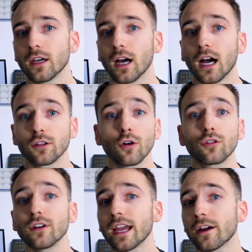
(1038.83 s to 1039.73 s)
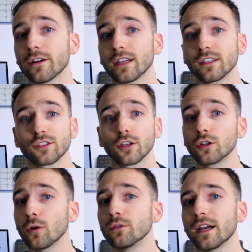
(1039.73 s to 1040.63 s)
local areas to
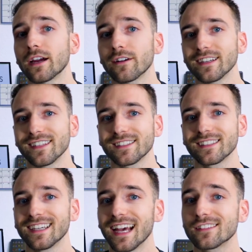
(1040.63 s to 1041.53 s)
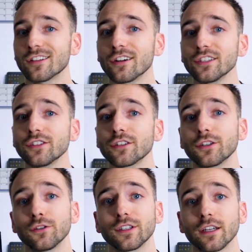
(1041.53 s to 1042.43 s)
global areas, as long as you're
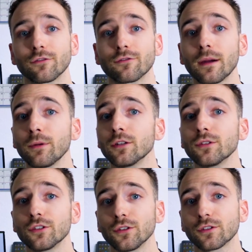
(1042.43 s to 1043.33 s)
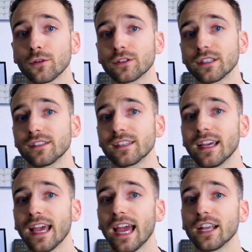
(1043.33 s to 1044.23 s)
using reputable news sources
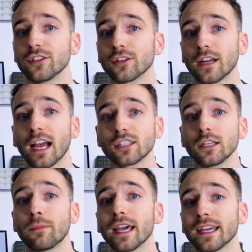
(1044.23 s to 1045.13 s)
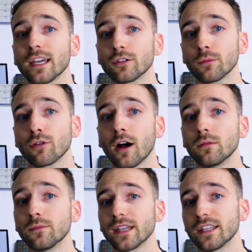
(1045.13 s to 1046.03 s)
and you're actually picking out the
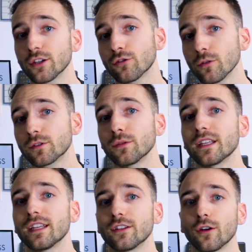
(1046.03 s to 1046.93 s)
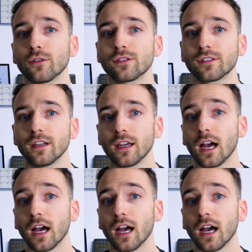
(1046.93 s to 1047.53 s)
problems and the groups within those